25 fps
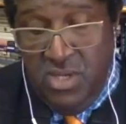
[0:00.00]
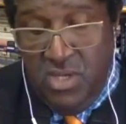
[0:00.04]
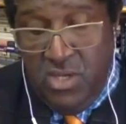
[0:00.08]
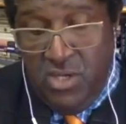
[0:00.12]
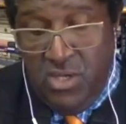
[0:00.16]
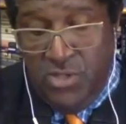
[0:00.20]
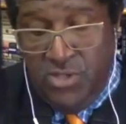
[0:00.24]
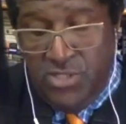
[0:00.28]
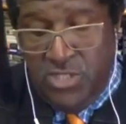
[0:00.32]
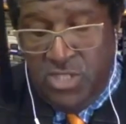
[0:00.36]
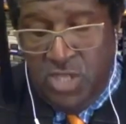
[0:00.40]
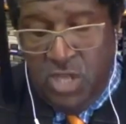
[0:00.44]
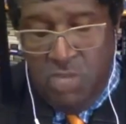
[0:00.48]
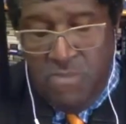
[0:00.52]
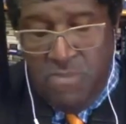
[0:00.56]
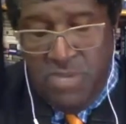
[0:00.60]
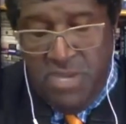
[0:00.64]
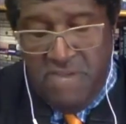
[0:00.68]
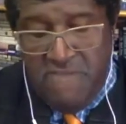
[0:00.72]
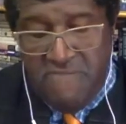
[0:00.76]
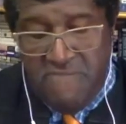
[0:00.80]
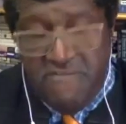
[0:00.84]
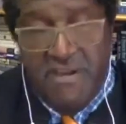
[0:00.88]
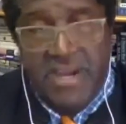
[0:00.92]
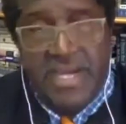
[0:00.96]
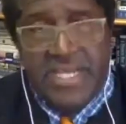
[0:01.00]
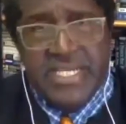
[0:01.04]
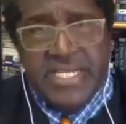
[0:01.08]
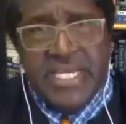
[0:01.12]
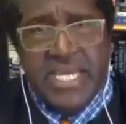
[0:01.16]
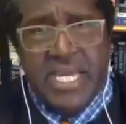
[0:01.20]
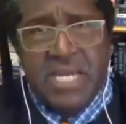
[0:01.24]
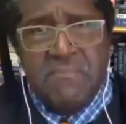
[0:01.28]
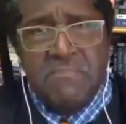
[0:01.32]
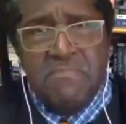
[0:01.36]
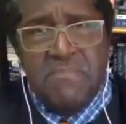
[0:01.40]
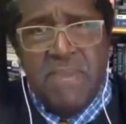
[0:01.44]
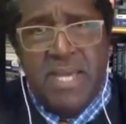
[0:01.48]
Don't be afraid to get
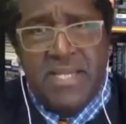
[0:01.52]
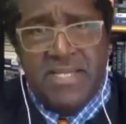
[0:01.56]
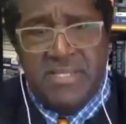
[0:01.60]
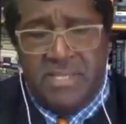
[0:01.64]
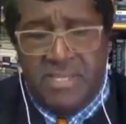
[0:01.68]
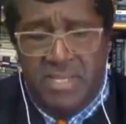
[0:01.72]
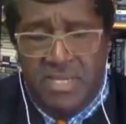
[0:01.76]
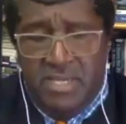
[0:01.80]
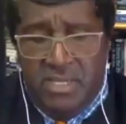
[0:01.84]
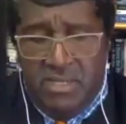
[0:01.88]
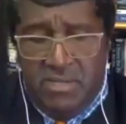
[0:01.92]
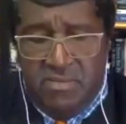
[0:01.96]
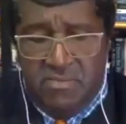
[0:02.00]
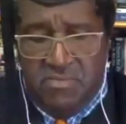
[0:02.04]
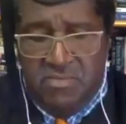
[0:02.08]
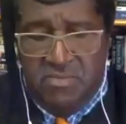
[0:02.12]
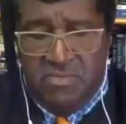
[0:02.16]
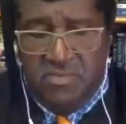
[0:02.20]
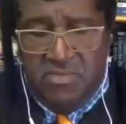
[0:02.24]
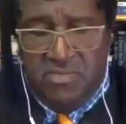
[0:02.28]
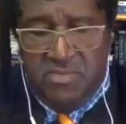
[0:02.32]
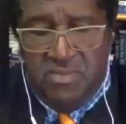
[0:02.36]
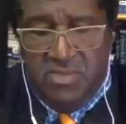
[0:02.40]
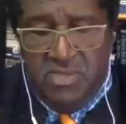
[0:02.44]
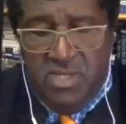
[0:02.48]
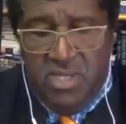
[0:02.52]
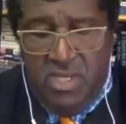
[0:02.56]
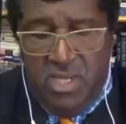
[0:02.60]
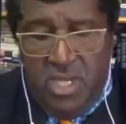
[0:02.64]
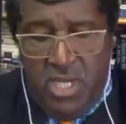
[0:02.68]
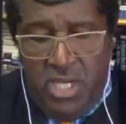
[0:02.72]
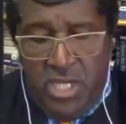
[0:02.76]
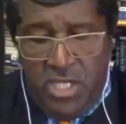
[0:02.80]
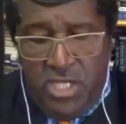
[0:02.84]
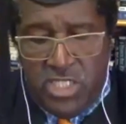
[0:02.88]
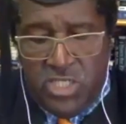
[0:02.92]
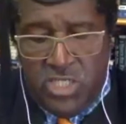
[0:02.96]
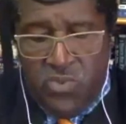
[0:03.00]
messy.
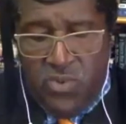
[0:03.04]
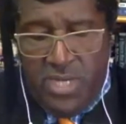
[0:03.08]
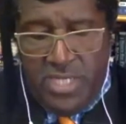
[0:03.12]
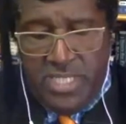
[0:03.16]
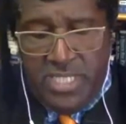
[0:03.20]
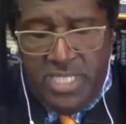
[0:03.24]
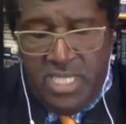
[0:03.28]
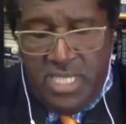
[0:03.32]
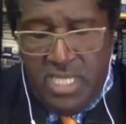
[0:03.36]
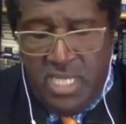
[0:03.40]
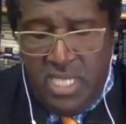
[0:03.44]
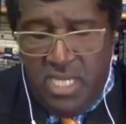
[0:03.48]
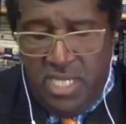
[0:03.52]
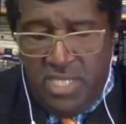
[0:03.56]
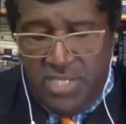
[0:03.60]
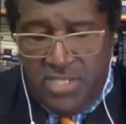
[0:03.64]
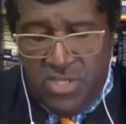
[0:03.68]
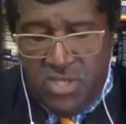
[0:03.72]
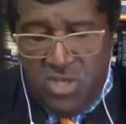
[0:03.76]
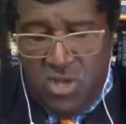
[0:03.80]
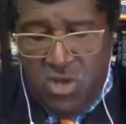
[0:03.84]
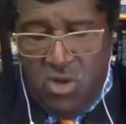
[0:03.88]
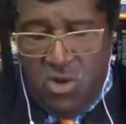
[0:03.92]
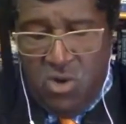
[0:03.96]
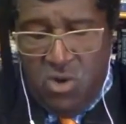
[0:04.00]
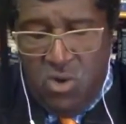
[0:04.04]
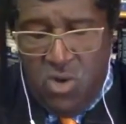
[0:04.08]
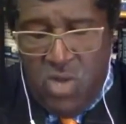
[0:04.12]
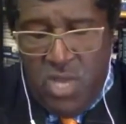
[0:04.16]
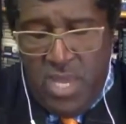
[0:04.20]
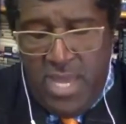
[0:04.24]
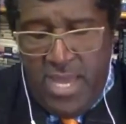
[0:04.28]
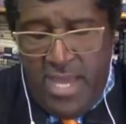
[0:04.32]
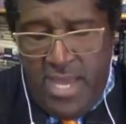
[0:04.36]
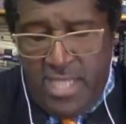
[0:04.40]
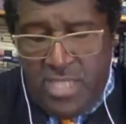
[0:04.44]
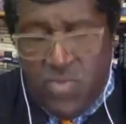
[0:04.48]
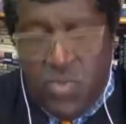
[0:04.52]
20 years ago,
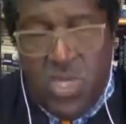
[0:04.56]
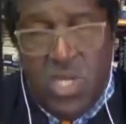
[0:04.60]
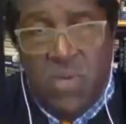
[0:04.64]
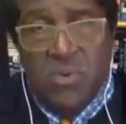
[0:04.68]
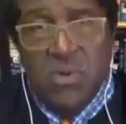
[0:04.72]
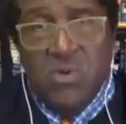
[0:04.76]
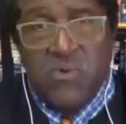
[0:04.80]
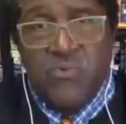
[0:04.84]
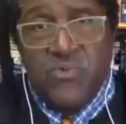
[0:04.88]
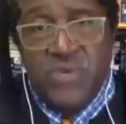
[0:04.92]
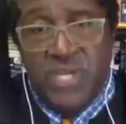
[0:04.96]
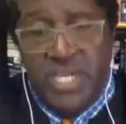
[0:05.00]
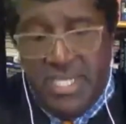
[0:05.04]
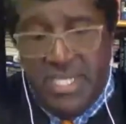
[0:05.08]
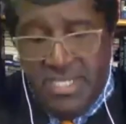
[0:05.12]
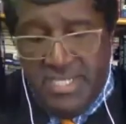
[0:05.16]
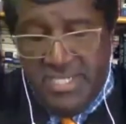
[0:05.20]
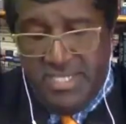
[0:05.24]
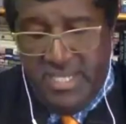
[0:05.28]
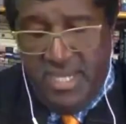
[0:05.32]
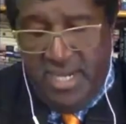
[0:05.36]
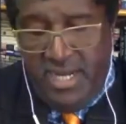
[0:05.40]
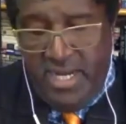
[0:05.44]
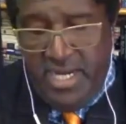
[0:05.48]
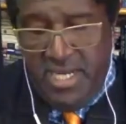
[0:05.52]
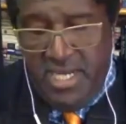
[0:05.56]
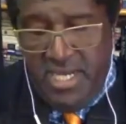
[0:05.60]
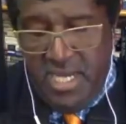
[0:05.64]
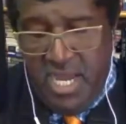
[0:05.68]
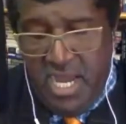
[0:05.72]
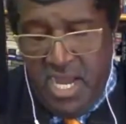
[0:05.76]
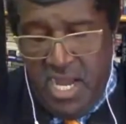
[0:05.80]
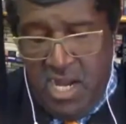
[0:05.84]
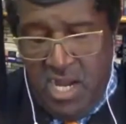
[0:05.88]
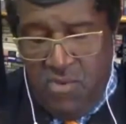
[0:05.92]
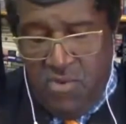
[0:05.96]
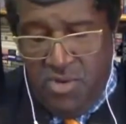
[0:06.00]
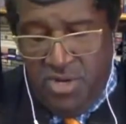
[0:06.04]
as we were redesigning
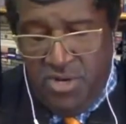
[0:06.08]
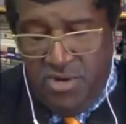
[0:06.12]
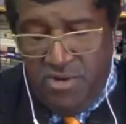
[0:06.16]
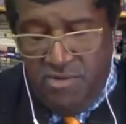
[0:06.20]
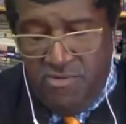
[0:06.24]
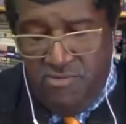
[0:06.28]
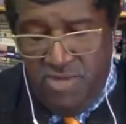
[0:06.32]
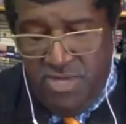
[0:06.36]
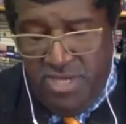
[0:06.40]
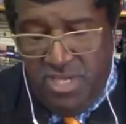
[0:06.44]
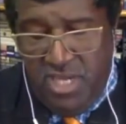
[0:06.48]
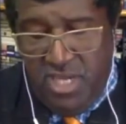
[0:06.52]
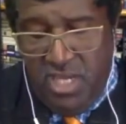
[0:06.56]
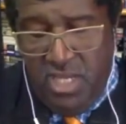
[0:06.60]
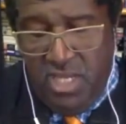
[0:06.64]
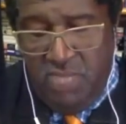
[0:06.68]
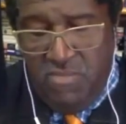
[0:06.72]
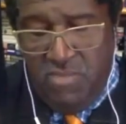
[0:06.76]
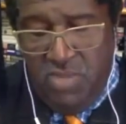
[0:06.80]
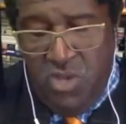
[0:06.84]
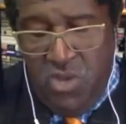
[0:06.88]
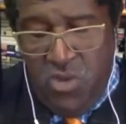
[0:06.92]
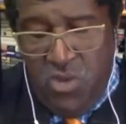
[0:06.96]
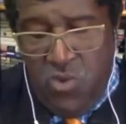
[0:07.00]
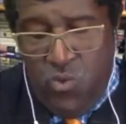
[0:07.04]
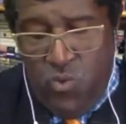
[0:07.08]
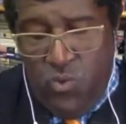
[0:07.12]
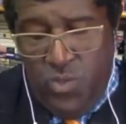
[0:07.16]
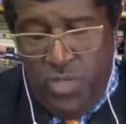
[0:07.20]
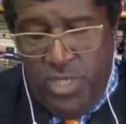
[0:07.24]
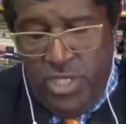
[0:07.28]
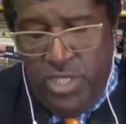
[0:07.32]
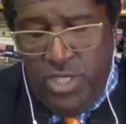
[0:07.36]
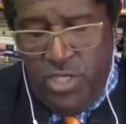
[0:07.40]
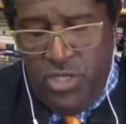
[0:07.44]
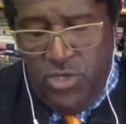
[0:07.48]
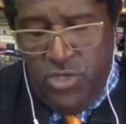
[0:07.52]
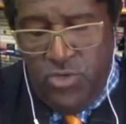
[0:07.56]
our curriculum, we
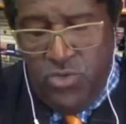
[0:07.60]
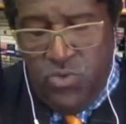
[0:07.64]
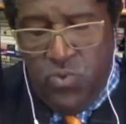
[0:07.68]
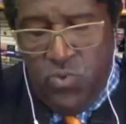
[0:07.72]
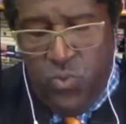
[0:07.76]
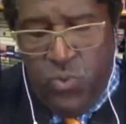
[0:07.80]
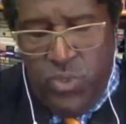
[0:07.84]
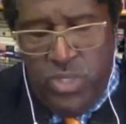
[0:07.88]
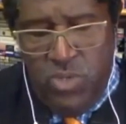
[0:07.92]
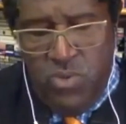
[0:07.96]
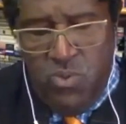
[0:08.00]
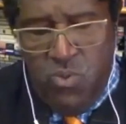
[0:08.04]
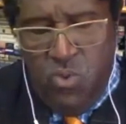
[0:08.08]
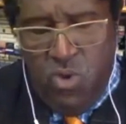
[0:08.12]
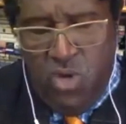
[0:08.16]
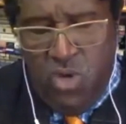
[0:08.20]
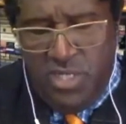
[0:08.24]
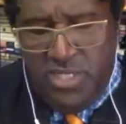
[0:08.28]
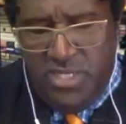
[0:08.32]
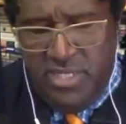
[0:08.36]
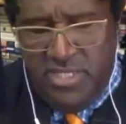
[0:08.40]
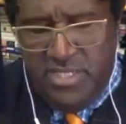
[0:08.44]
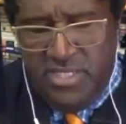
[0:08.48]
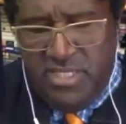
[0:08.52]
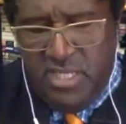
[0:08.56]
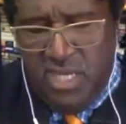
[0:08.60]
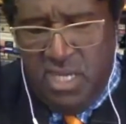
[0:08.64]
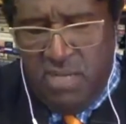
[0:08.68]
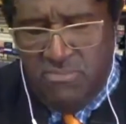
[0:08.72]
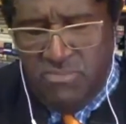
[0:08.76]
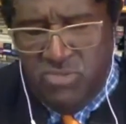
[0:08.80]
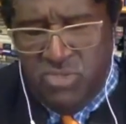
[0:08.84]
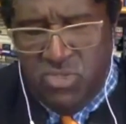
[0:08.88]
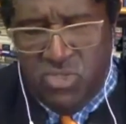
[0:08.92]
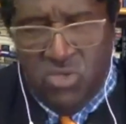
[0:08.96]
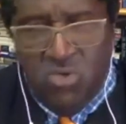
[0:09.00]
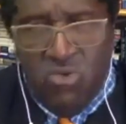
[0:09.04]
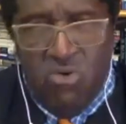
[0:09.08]
knew we wanted some
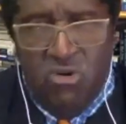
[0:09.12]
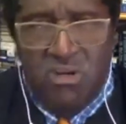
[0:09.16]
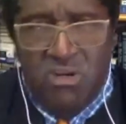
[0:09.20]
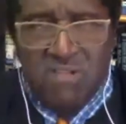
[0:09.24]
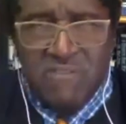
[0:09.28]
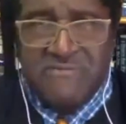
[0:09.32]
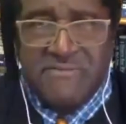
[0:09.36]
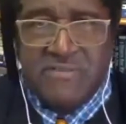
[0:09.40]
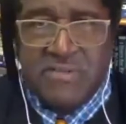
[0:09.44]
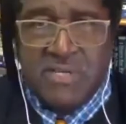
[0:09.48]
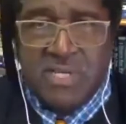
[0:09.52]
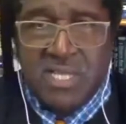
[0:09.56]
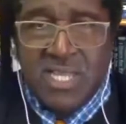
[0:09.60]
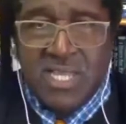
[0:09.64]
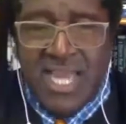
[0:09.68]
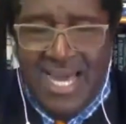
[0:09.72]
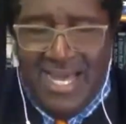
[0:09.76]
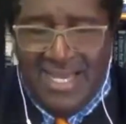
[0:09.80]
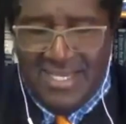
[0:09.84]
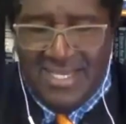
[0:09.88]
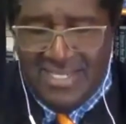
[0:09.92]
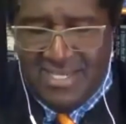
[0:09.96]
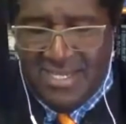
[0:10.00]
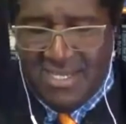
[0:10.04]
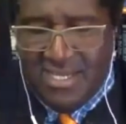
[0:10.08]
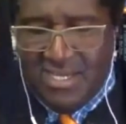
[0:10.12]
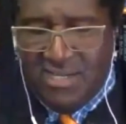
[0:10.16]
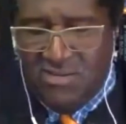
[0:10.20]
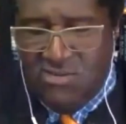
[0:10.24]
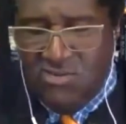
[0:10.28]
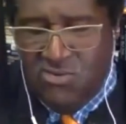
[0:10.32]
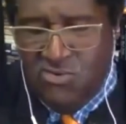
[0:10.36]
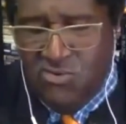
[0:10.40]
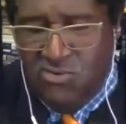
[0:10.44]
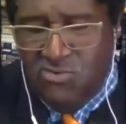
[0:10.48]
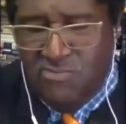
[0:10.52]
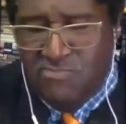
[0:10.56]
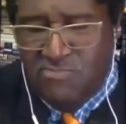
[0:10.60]
sort of
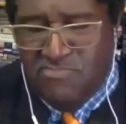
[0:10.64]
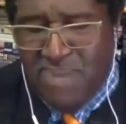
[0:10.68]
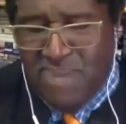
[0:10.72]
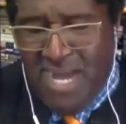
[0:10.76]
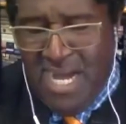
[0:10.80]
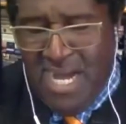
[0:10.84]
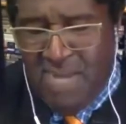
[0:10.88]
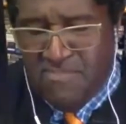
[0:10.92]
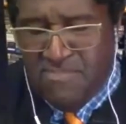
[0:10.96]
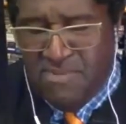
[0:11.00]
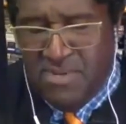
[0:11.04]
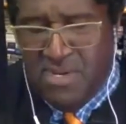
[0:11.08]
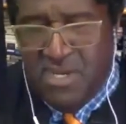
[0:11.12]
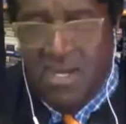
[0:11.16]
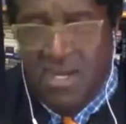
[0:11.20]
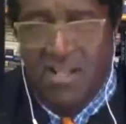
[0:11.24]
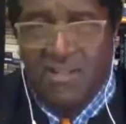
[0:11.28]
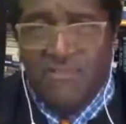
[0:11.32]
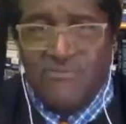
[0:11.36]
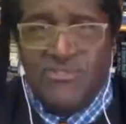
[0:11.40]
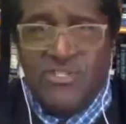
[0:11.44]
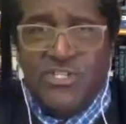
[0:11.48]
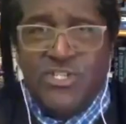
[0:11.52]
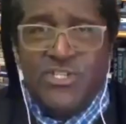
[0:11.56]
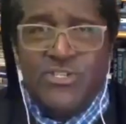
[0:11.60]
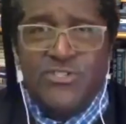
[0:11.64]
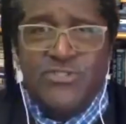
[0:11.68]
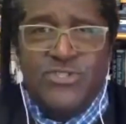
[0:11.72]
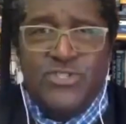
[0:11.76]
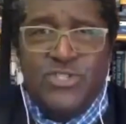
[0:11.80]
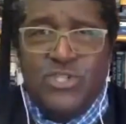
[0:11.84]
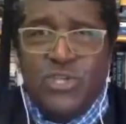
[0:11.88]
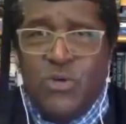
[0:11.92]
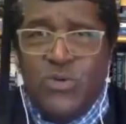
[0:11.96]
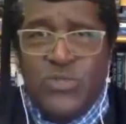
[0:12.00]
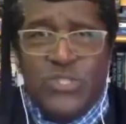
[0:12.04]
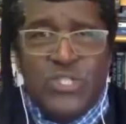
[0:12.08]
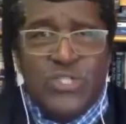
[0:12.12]
classical, pop culture,
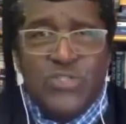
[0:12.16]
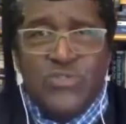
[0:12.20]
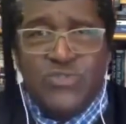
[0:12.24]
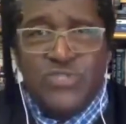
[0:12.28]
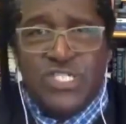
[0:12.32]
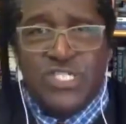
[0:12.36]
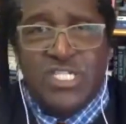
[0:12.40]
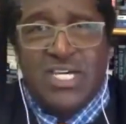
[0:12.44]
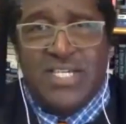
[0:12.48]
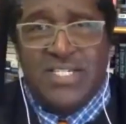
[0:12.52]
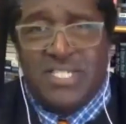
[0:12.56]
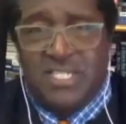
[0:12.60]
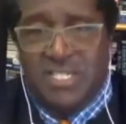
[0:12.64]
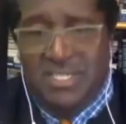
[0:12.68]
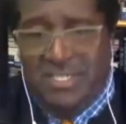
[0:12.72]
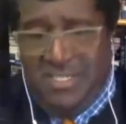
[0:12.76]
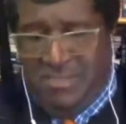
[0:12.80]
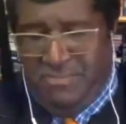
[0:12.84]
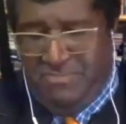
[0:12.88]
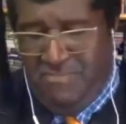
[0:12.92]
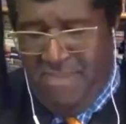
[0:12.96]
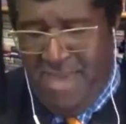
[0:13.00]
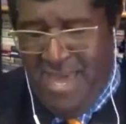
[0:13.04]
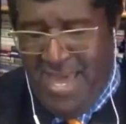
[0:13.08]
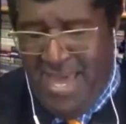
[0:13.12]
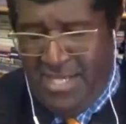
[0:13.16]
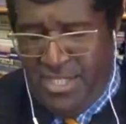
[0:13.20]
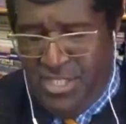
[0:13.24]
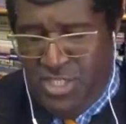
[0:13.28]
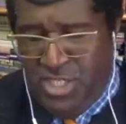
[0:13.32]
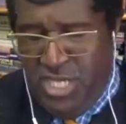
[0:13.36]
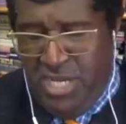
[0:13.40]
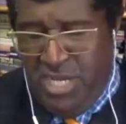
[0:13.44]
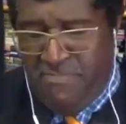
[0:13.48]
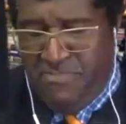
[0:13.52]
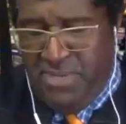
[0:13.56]
social justice mashup,